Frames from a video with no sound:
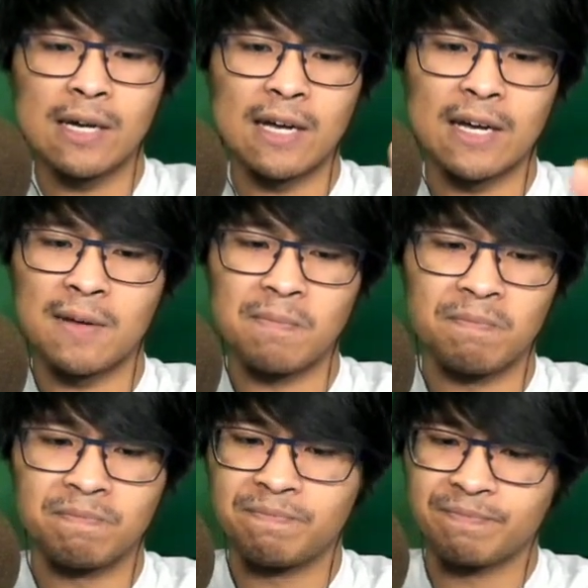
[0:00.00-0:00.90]
I
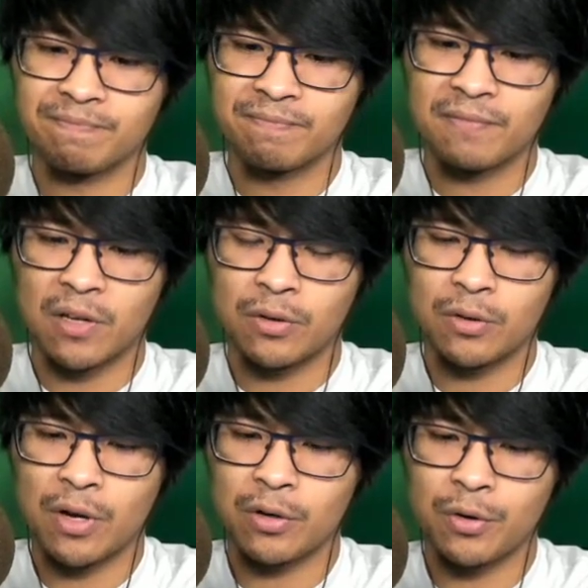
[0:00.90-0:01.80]

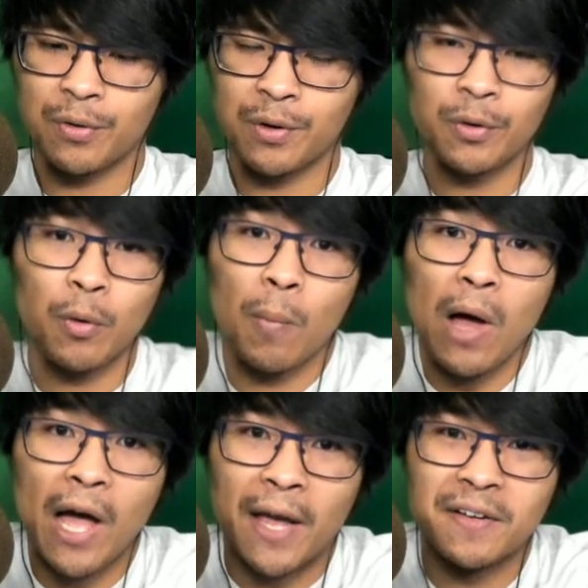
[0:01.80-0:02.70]
don't know
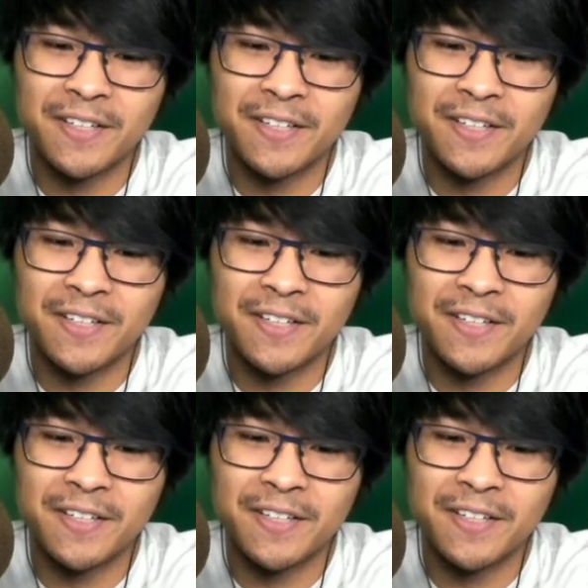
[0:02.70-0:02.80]
why.